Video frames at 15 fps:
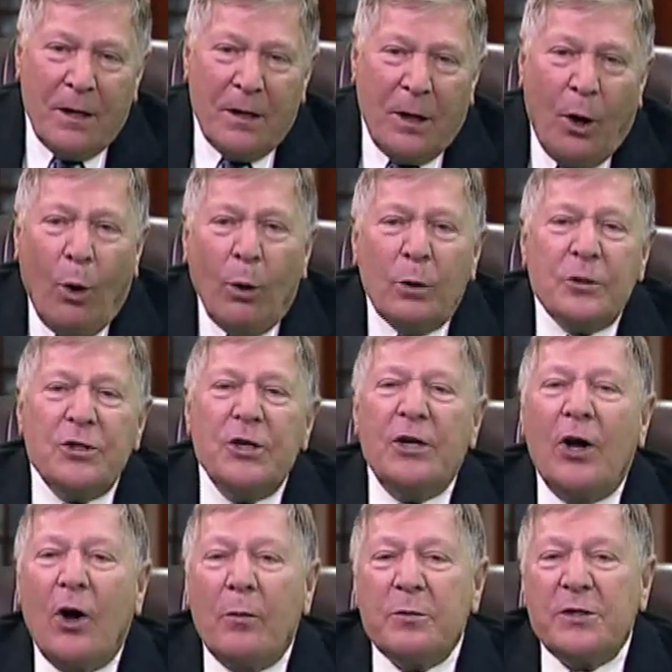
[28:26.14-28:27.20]
Whole
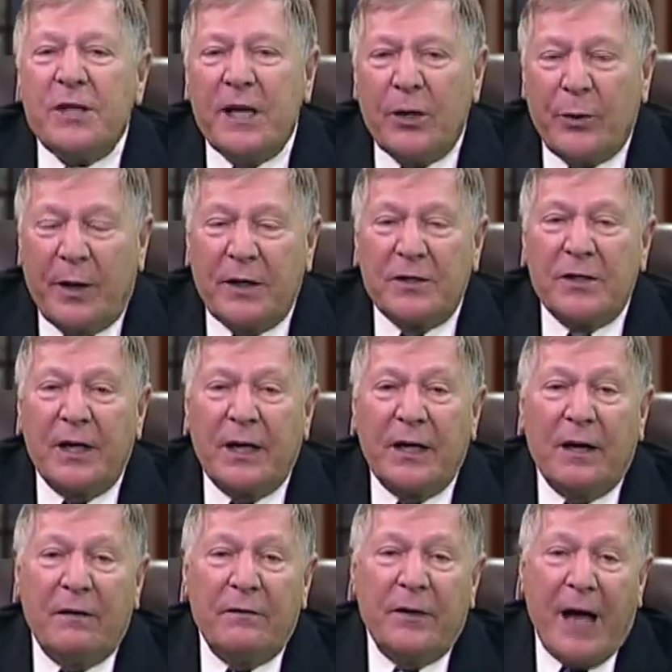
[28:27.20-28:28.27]
genome sequencing
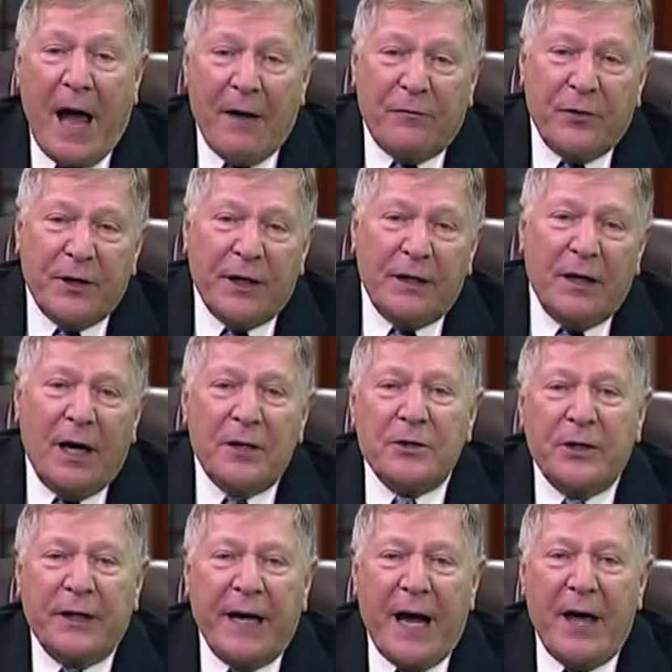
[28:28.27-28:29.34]
of African
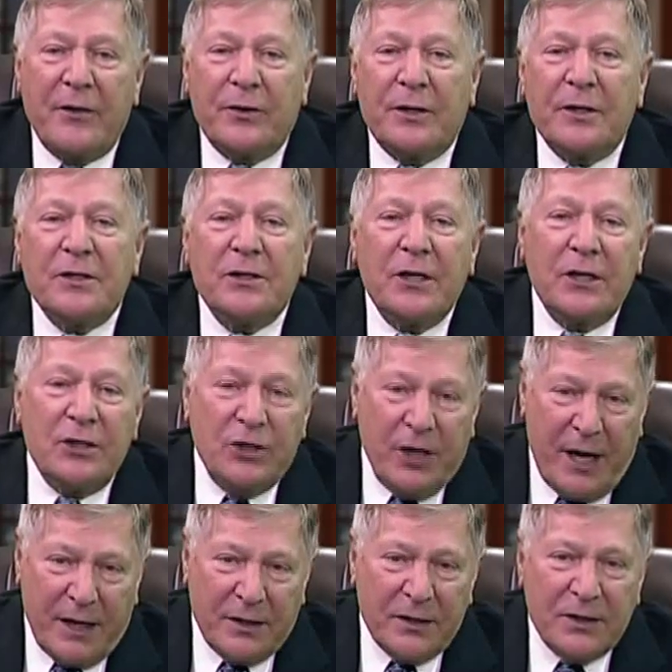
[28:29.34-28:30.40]
hunter-gatherers
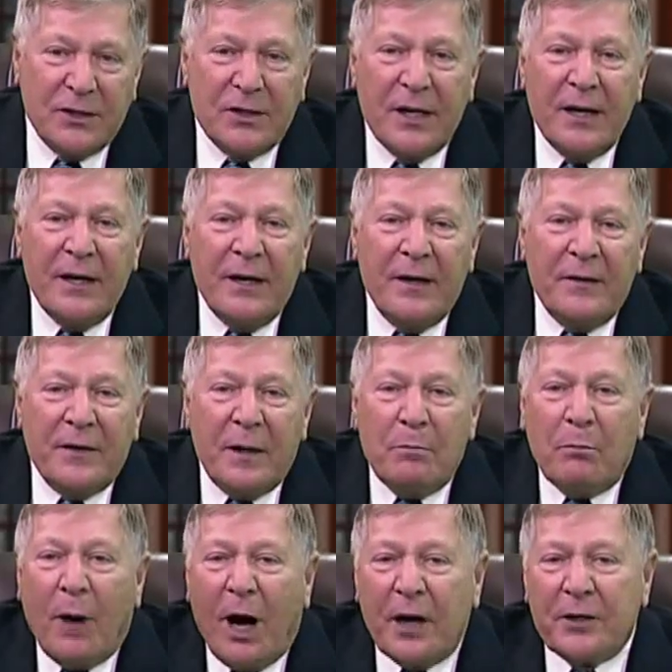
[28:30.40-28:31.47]
suggests that
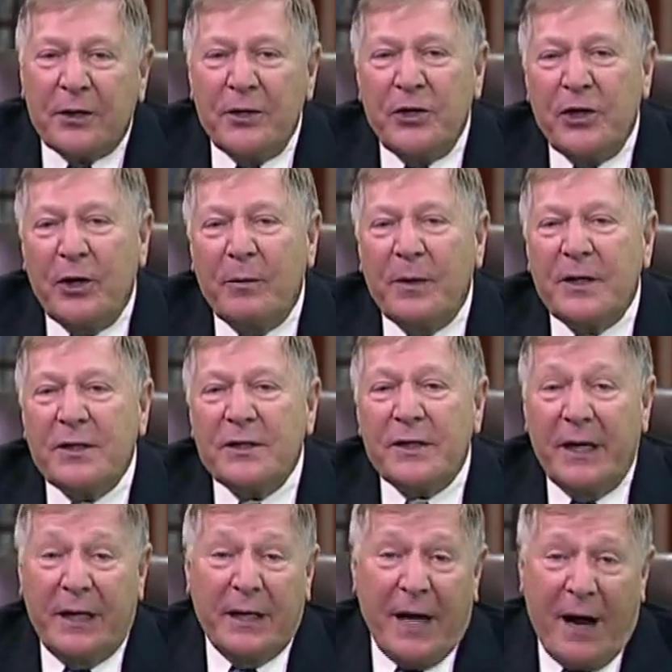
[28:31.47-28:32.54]
modern humans
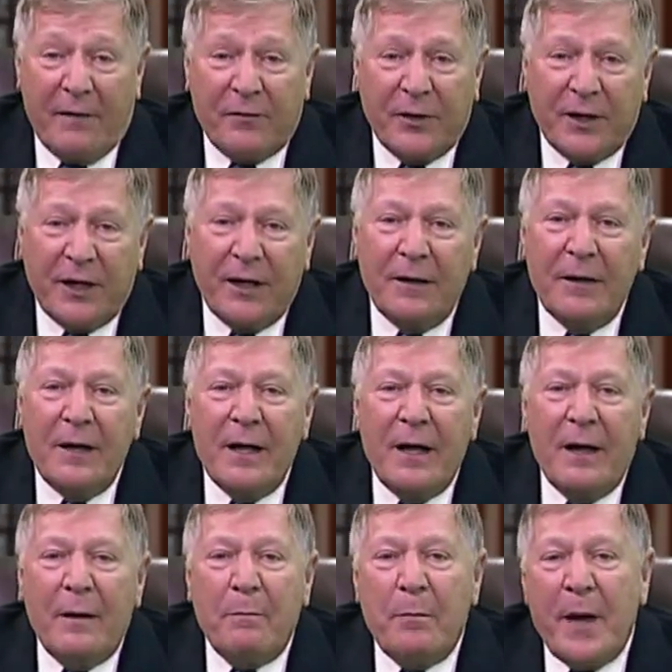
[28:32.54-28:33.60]
in Africa
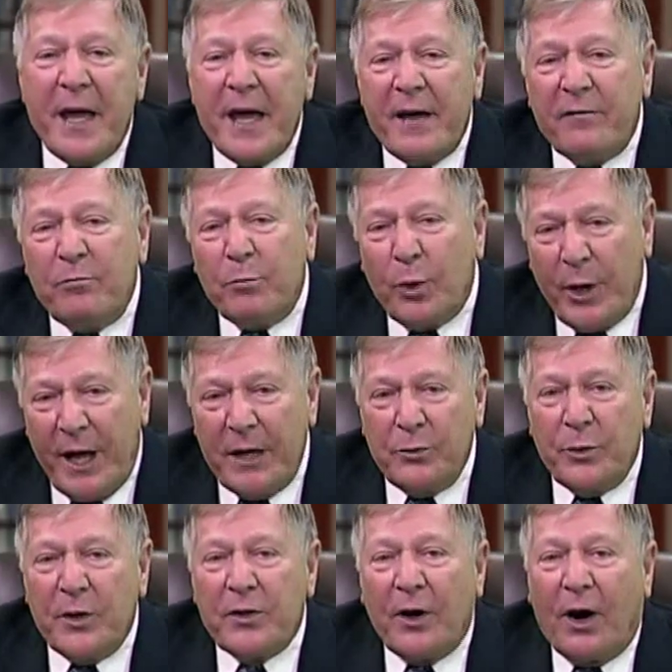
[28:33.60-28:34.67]
may have bred
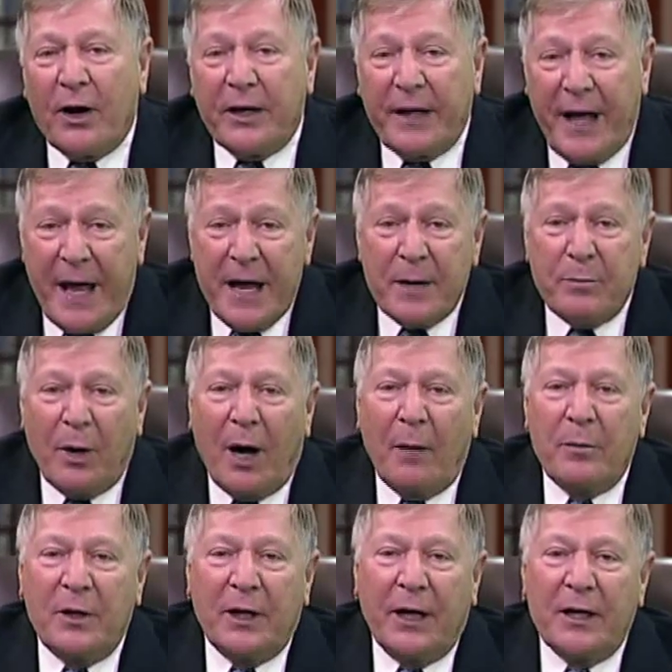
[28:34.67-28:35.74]
with archaic
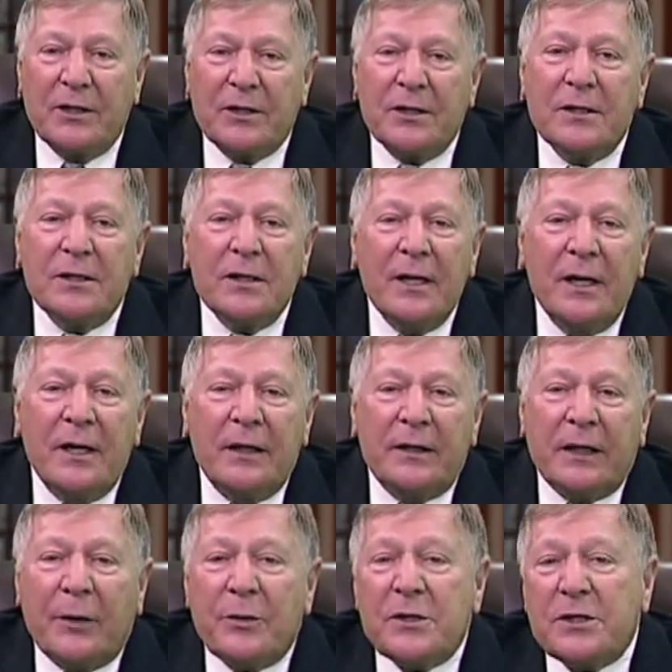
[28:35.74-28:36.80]
populations
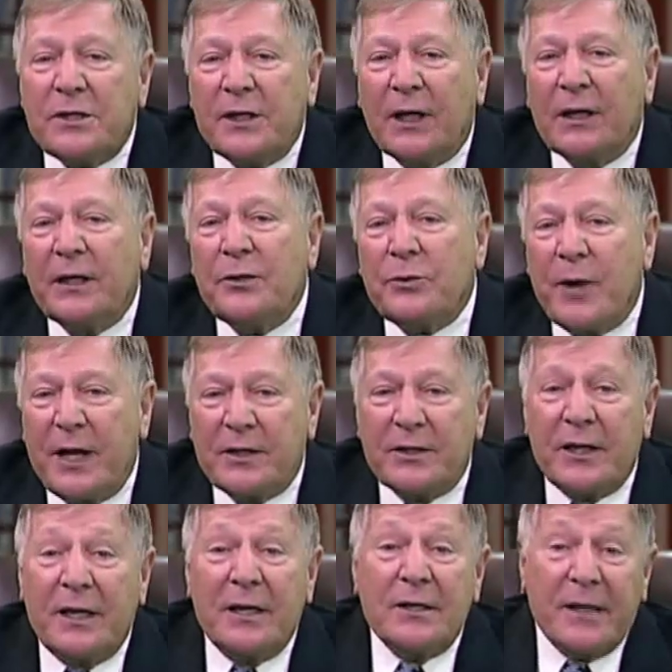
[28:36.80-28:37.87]
that were still in
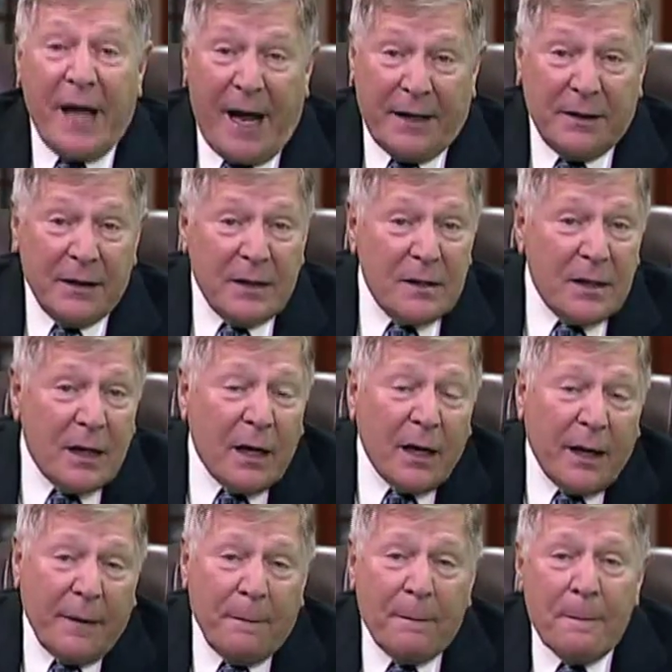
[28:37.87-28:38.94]
residence at the
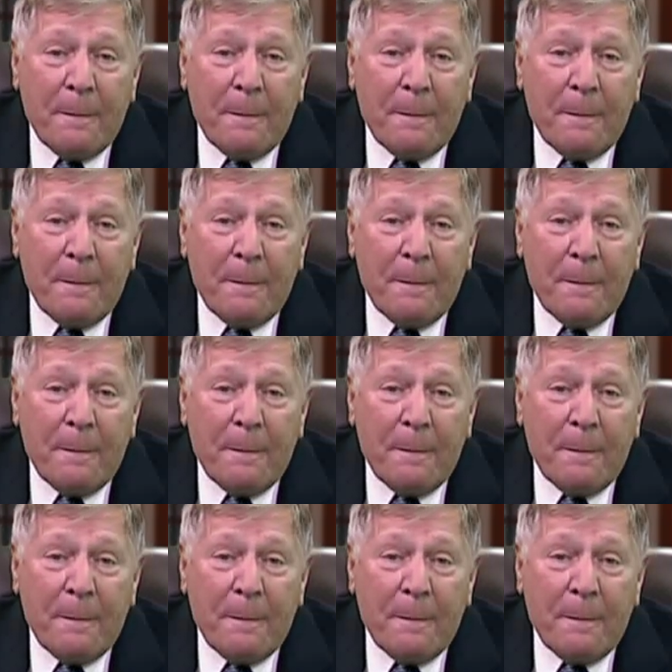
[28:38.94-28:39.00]
time.